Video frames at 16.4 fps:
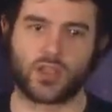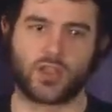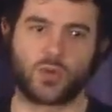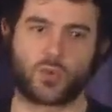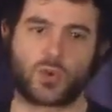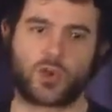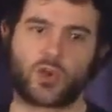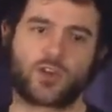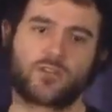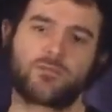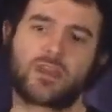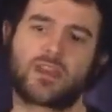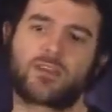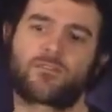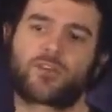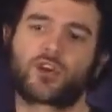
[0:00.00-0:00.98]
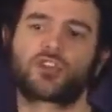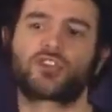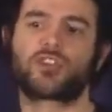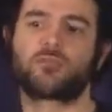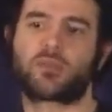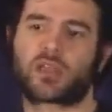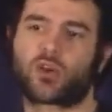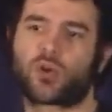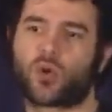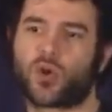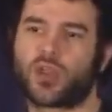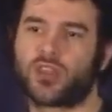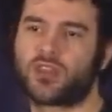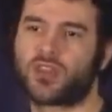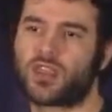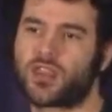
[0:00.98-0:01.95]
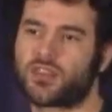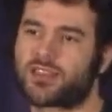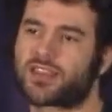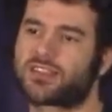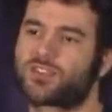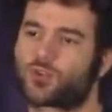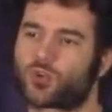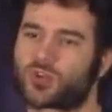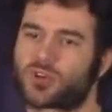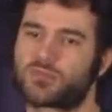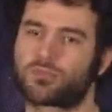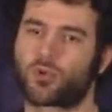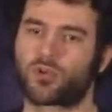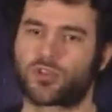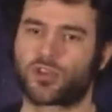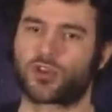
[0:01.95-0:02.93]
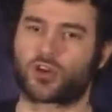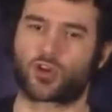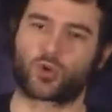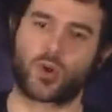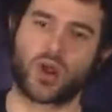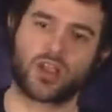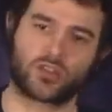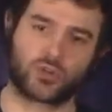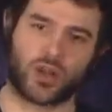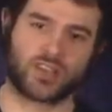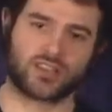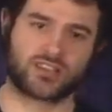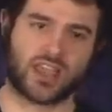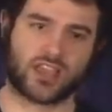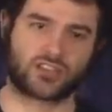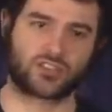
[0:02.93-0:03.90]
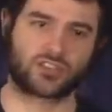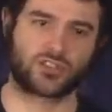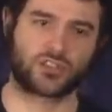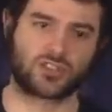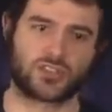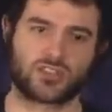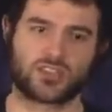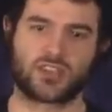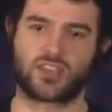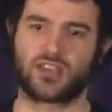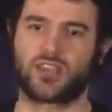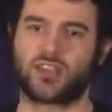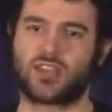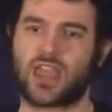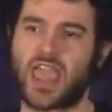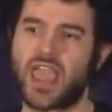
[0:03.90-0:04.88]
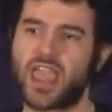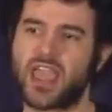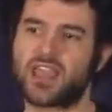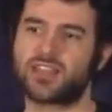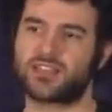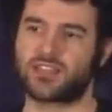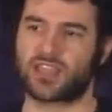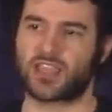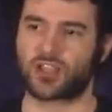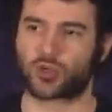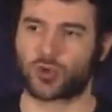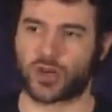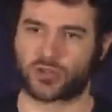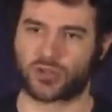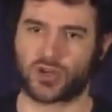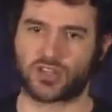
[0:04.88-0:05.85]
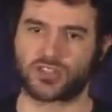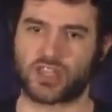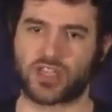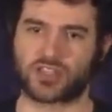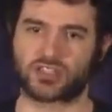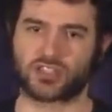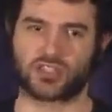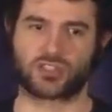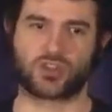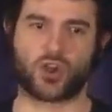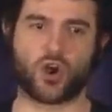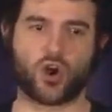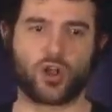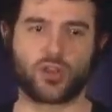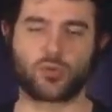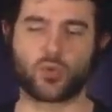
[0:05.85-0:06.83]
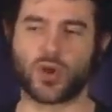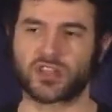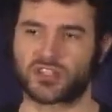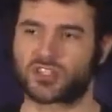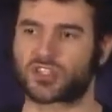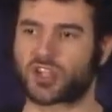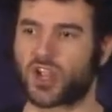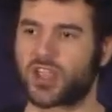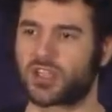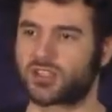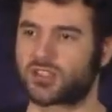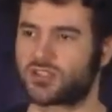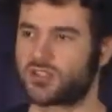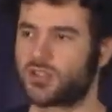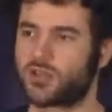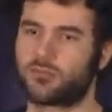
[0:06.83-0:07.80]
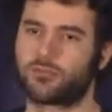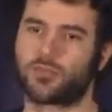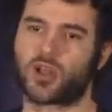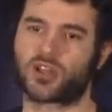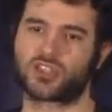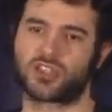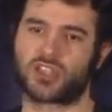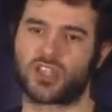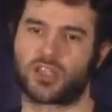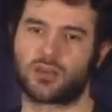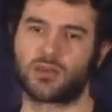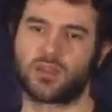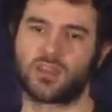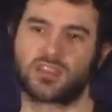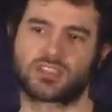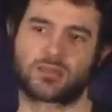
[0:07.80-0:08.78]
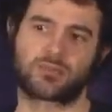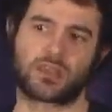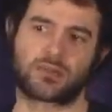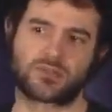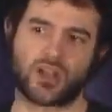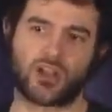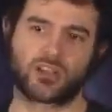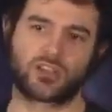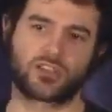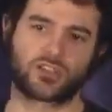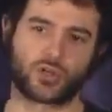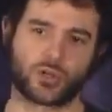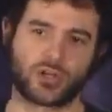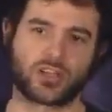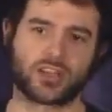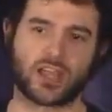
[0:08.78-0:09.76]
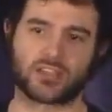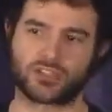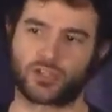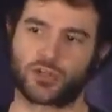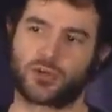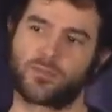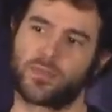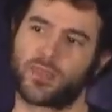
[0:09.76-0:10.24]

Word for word: We could have made a version of Bitcoin that stores both correct transactions and incorrect transactions all in one giant blockchain, sometimes called a dirty ledger.